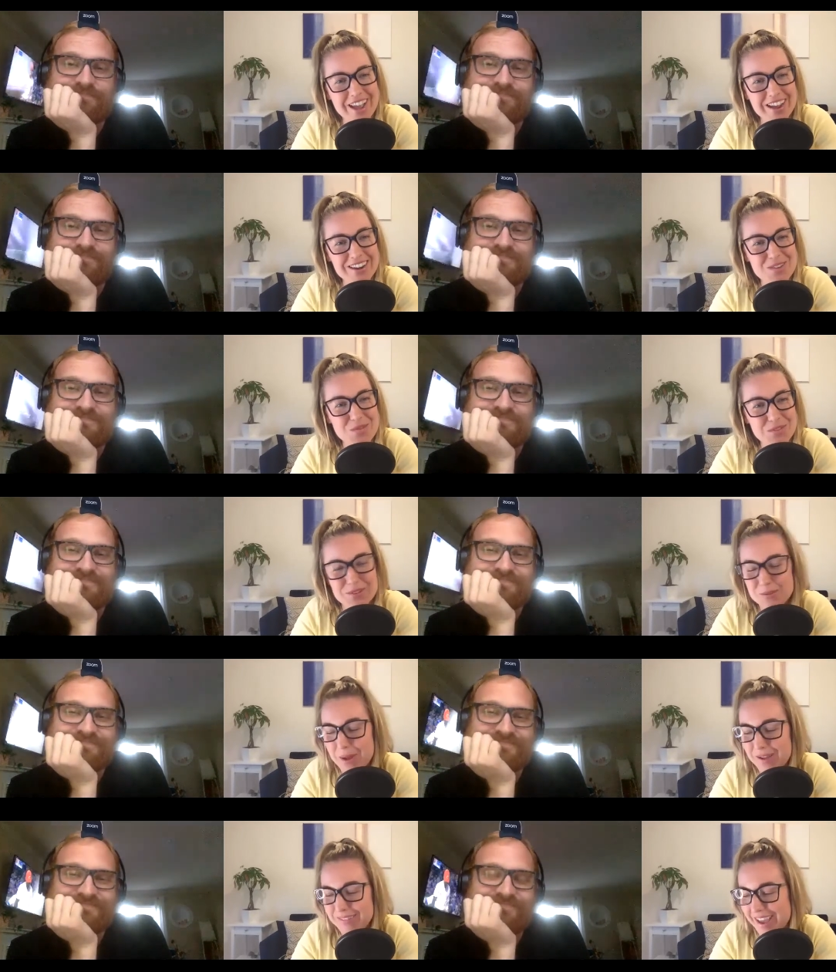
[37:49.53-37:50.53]
Speaker 1: how do you feel
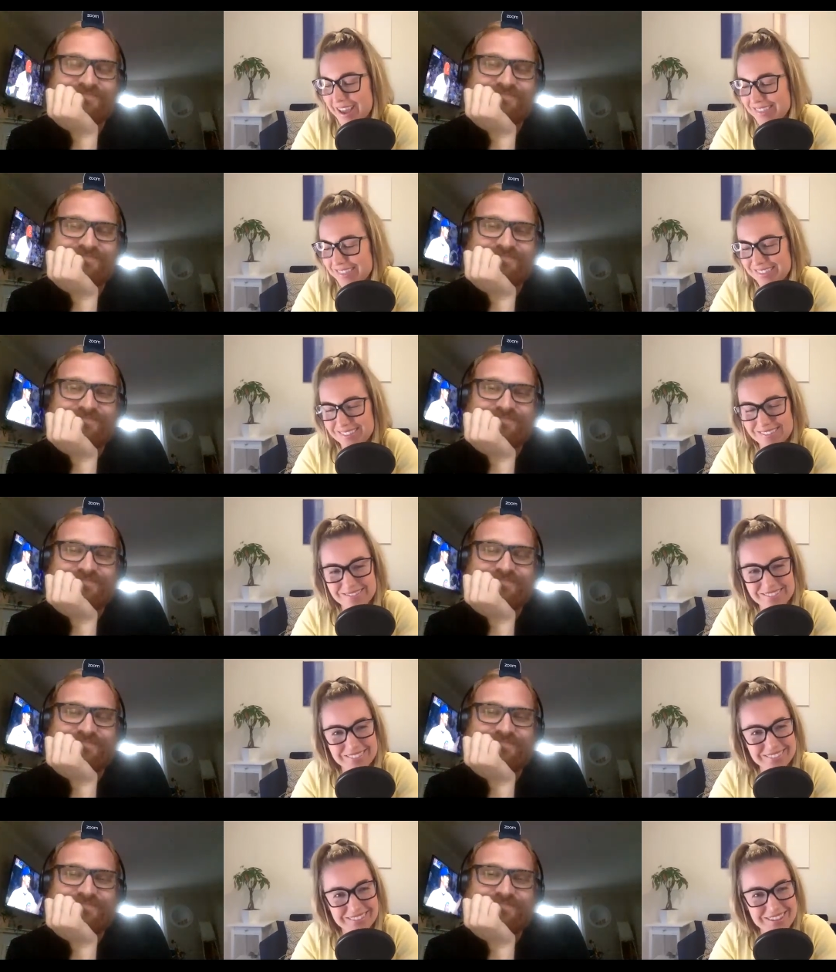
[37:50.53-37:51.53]
about death?
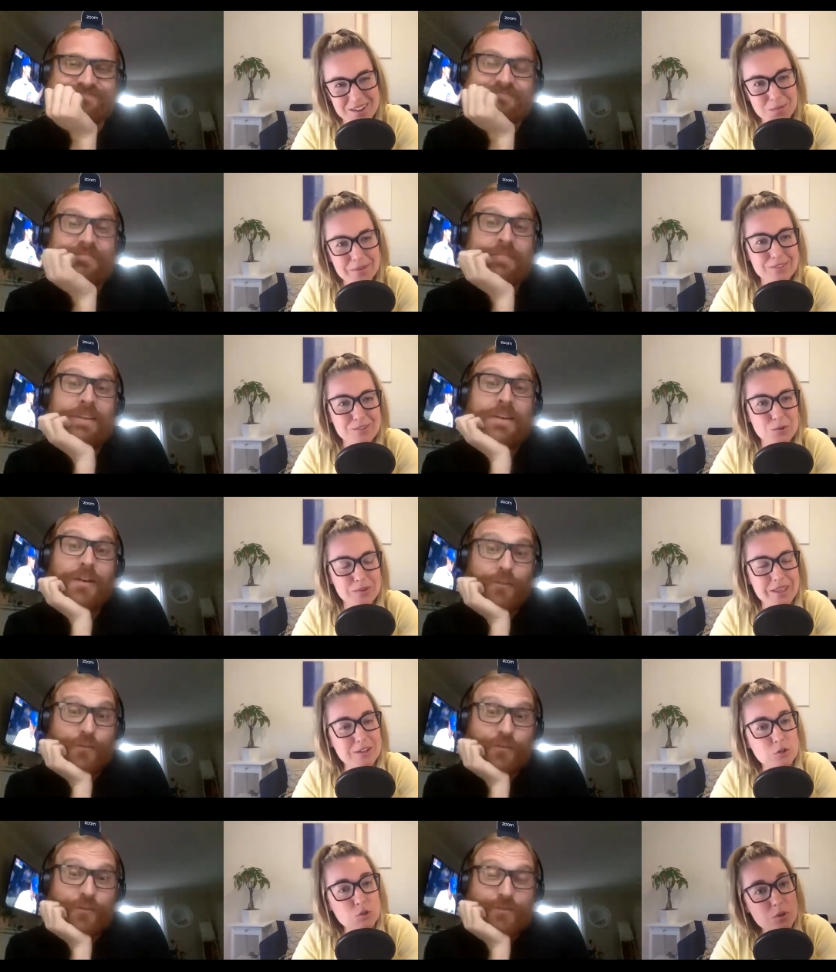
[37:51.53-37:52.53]
What's your
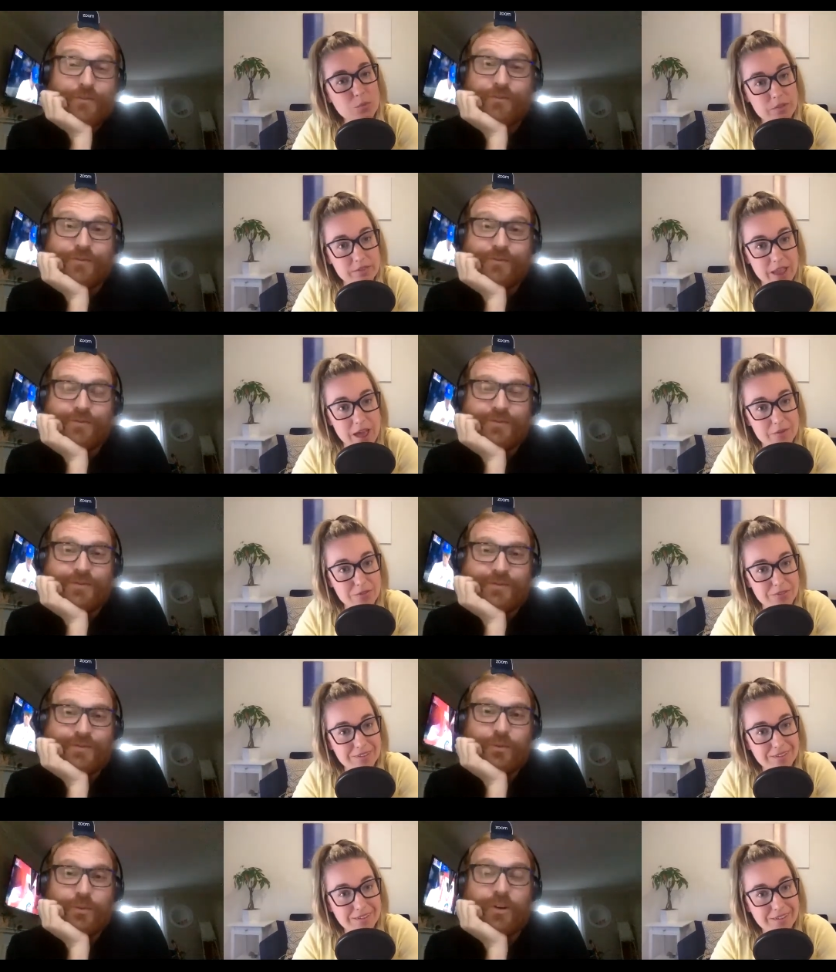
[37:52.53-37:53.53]
relationship with death?
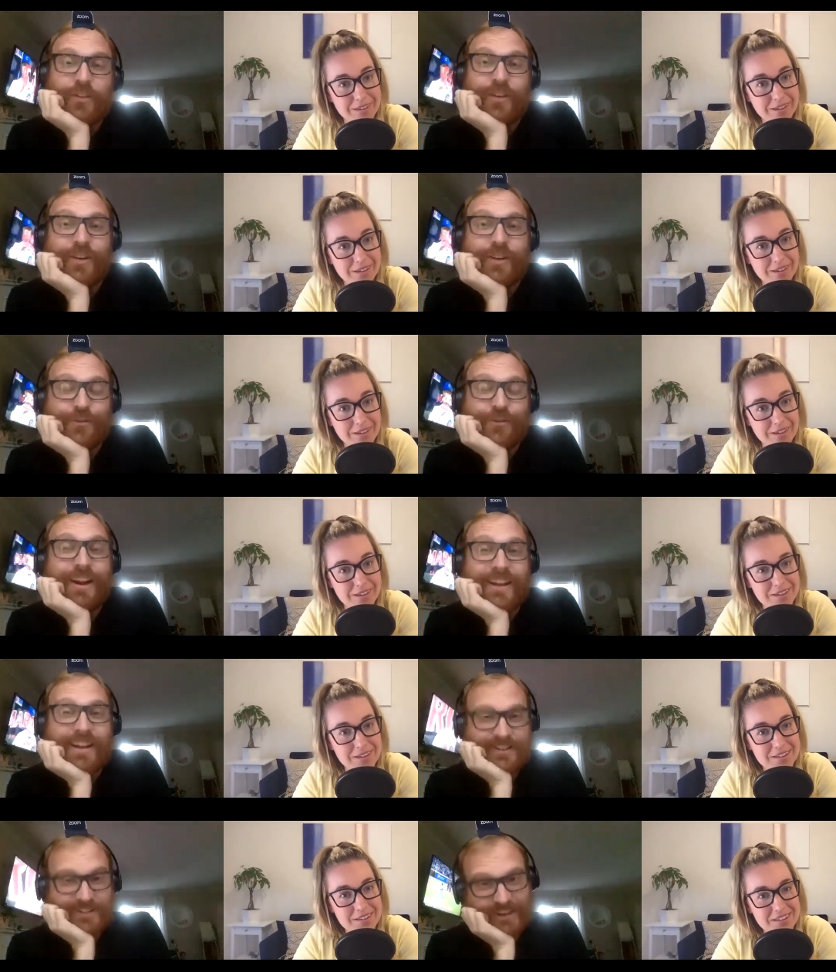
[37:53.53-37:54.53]
Speaker 2: Well, the
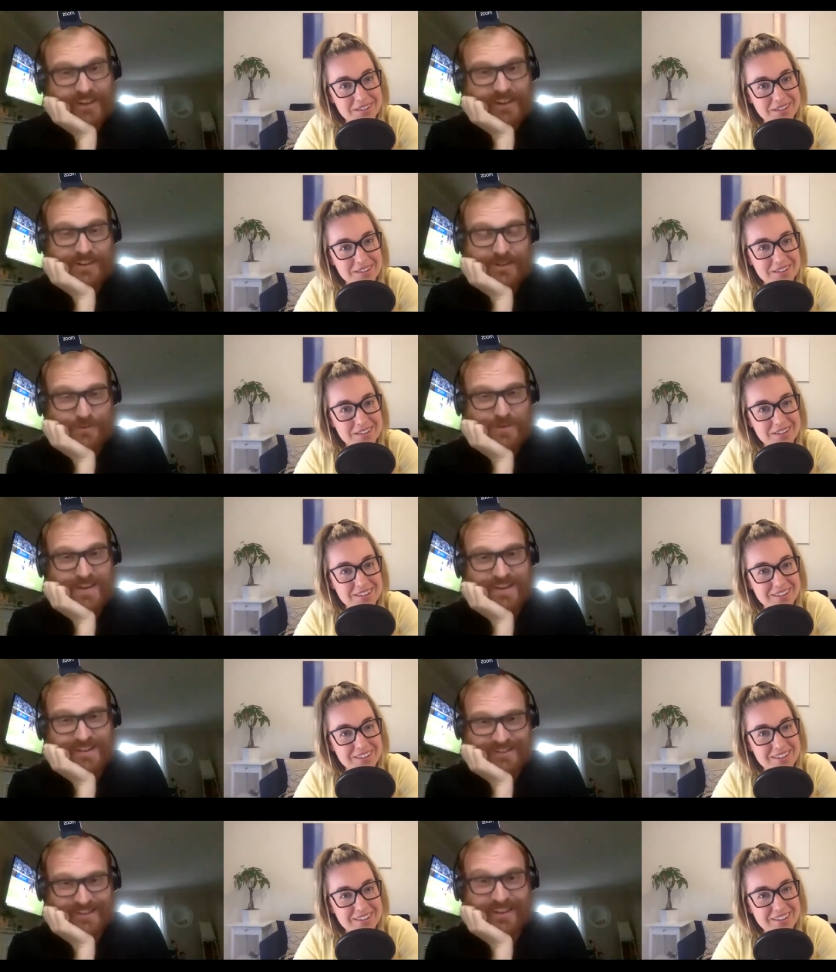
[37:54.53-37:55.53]
fun insight into
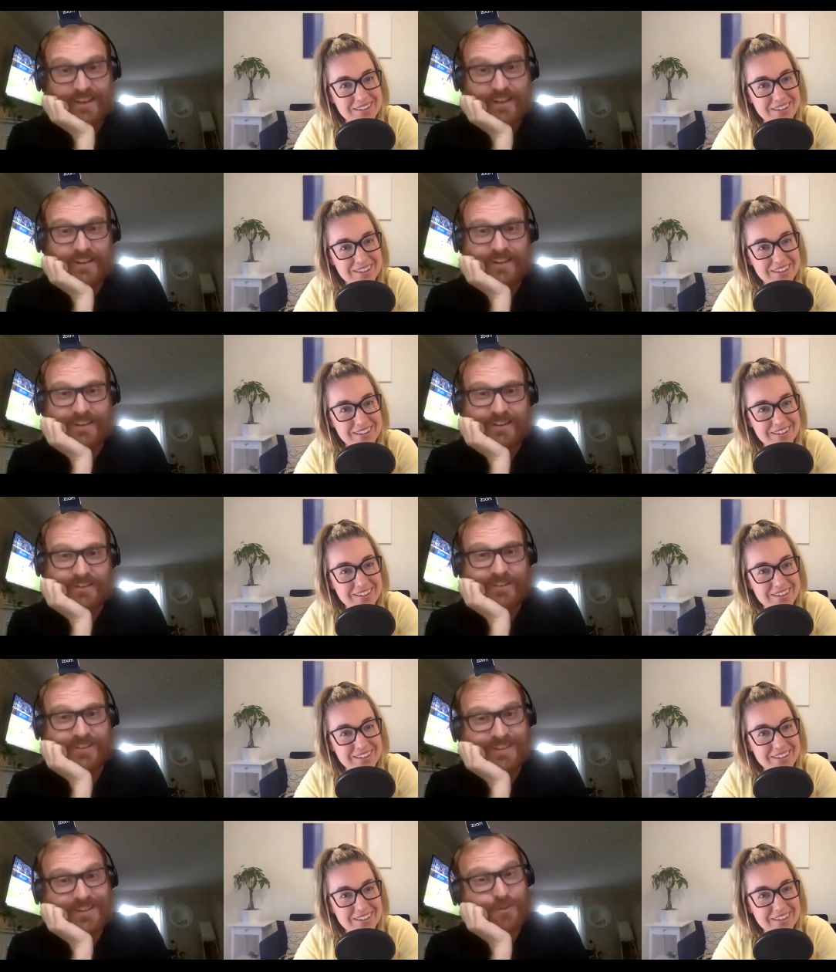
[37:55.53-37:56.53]
me as a kid is
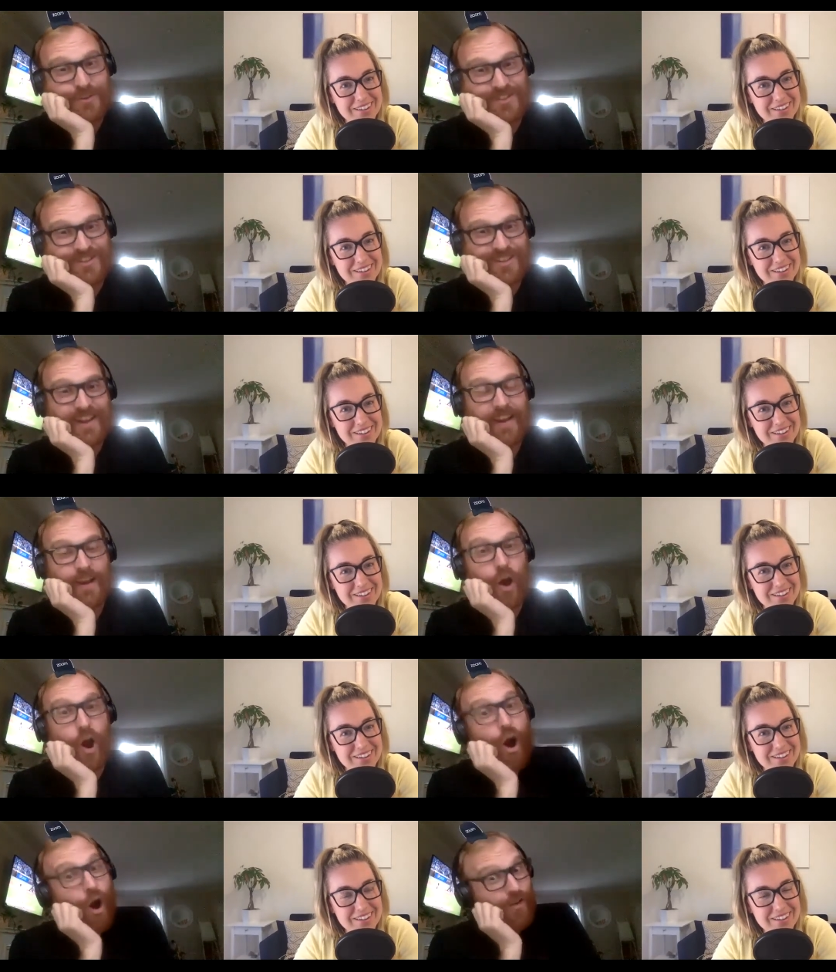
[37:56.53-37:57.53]
it was
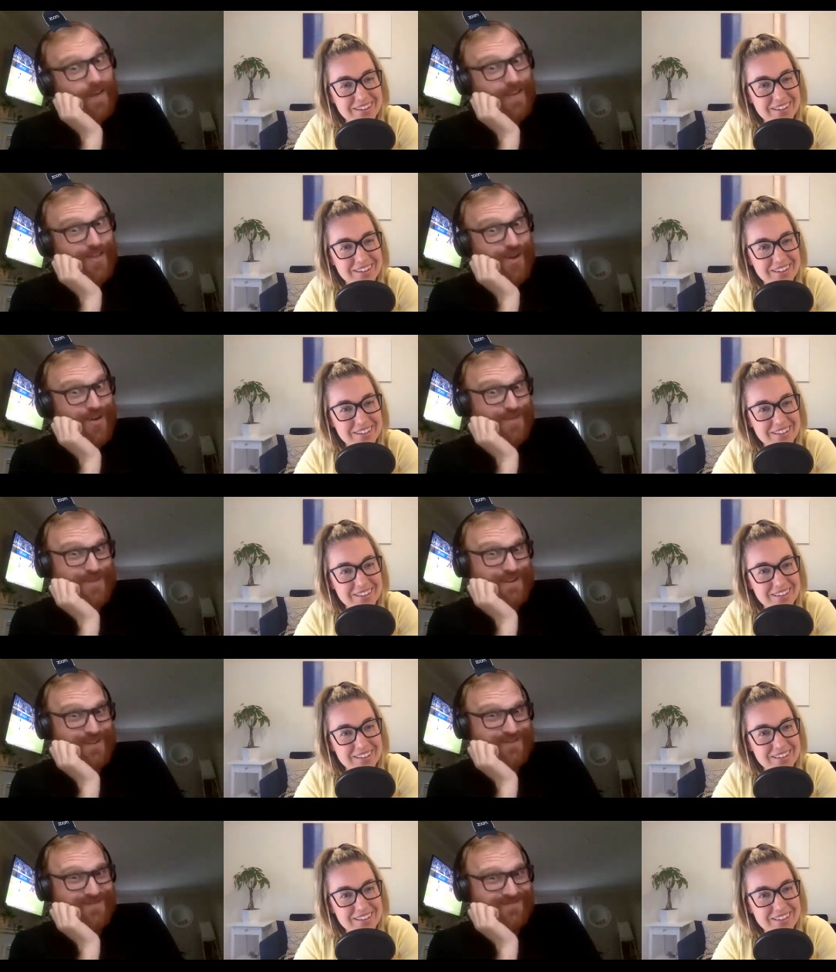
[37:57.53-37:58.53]
like all I thought
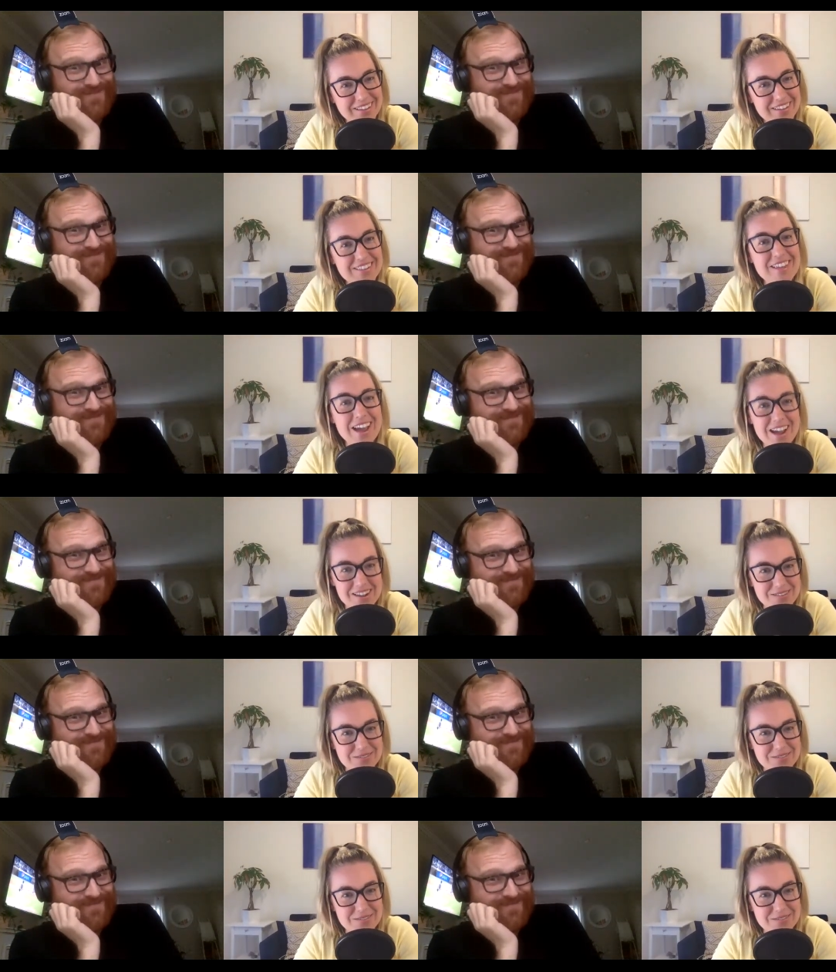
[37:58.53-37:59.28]
about. Yeah.